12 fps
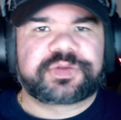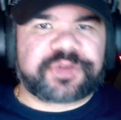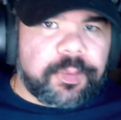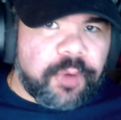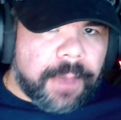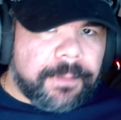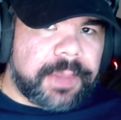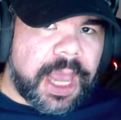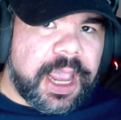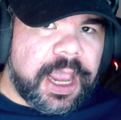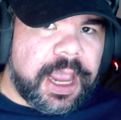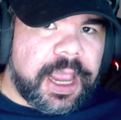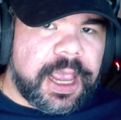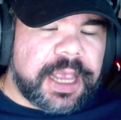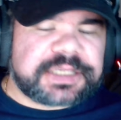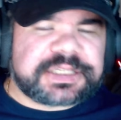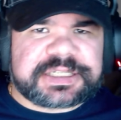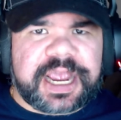from
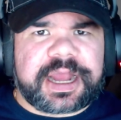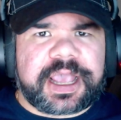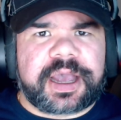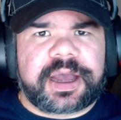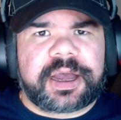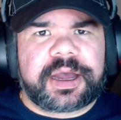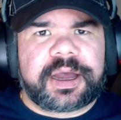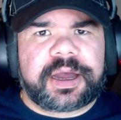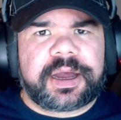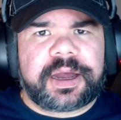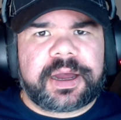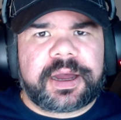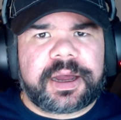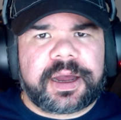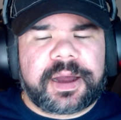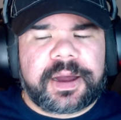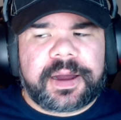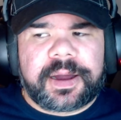Wembley
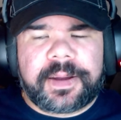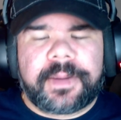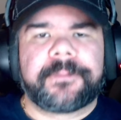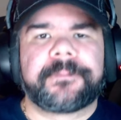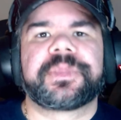Stadium.